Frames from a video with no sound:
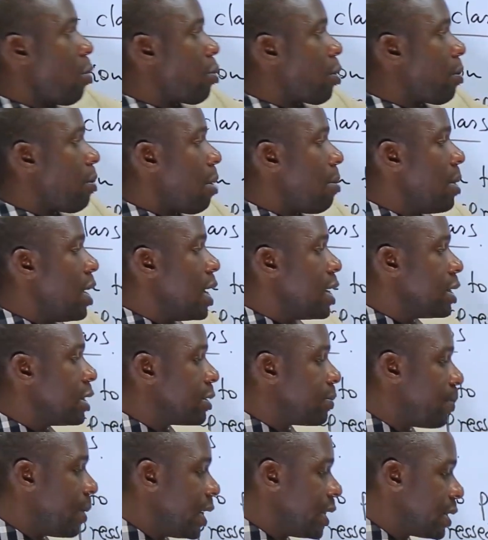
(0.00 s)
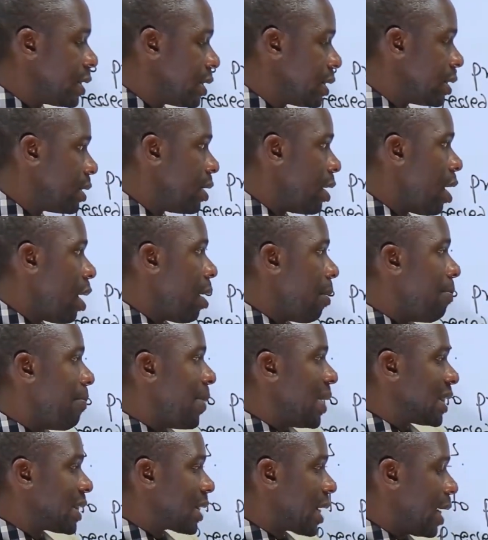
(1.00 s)
of probability space,
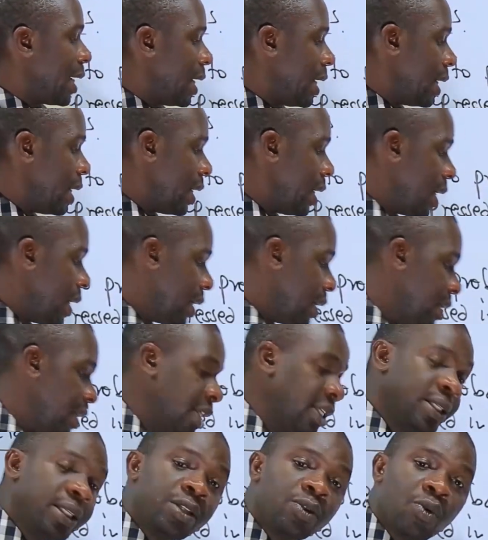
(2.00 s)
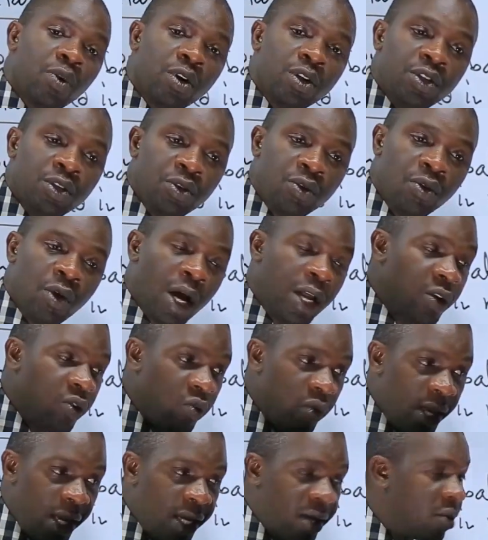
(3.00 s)
basically this is what you are
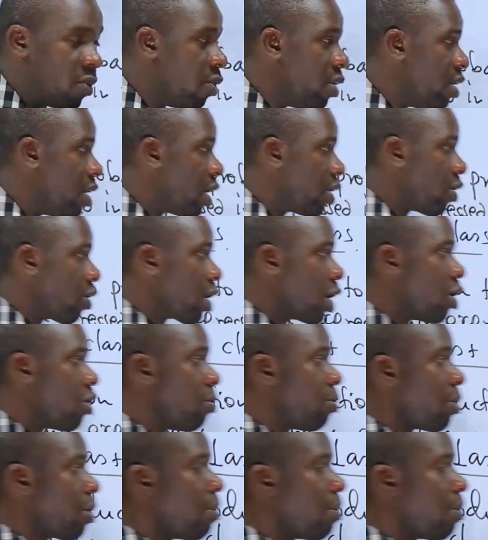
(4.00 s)
doing when you're talking of